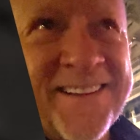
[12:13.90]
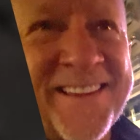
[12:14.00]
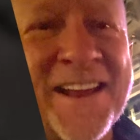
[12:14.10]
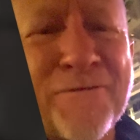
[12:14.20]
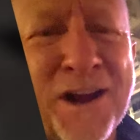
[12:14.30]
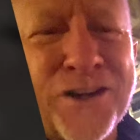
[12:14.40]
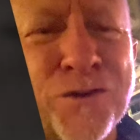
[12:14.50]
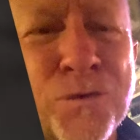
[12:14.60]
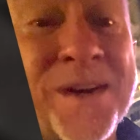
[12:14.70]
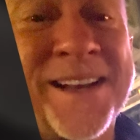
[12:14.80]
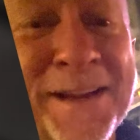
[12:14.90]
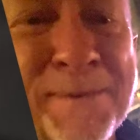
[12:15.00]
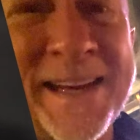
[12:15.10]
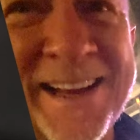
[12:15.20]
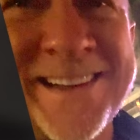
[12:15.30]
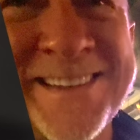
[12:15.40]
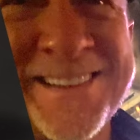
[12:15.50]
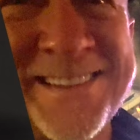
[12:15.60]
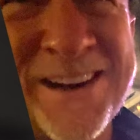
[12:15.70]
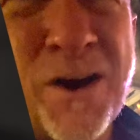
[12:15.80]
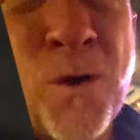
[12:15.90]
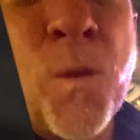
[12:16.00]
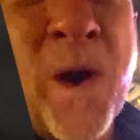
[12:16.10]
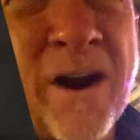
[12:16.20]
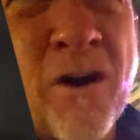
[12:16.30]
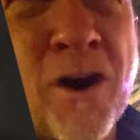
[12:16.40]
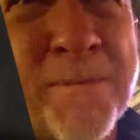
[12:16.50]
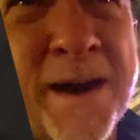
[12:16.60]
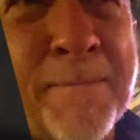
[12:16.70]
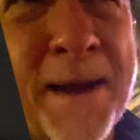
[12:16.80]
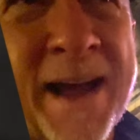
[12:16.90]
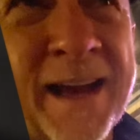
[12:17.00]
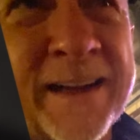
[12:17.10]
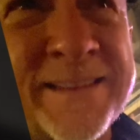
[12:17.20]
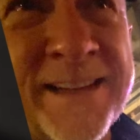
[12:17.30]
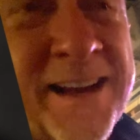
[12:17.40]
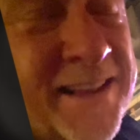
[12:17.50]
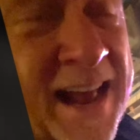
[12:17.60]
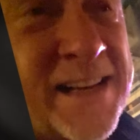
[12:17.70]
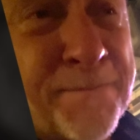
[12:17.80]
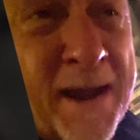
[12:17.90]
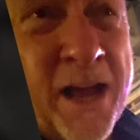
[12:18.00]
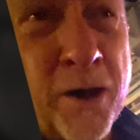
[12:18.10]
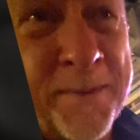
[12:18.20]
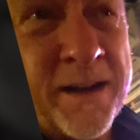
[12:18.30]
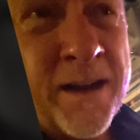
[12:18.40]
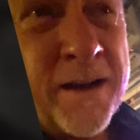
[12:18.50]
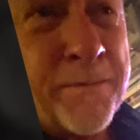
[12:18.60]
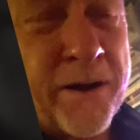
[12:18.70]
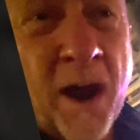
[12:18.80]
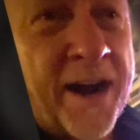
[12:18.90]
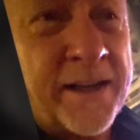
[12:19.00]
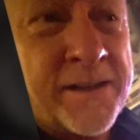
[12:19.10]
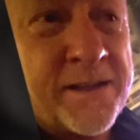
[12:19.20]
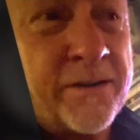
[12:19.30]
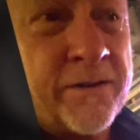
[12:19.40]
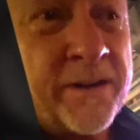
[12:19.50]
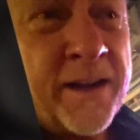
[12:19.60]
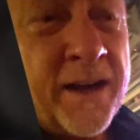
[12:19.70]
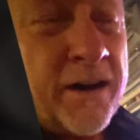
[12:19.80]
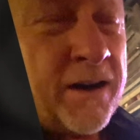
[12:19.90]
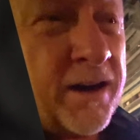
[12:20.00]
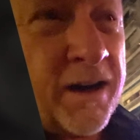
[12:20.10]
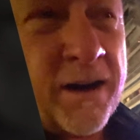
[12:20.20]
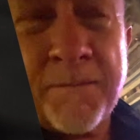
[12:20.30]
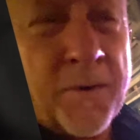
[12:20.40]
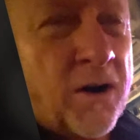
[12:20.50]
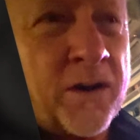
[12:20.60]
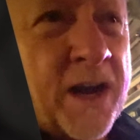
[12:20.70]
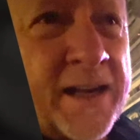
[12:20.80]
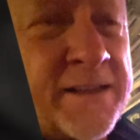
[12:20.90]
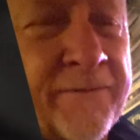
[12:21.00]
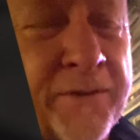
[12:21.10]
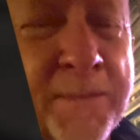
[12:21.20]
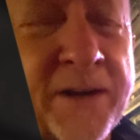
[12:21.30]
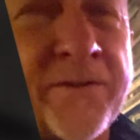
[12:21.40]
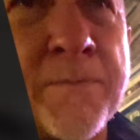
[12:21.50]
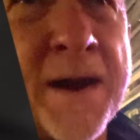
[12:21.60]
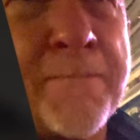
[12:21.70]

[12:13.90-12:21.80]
the adventure really begins. Where are my bags? That has my helmet, my riding suit, all kinds of information for my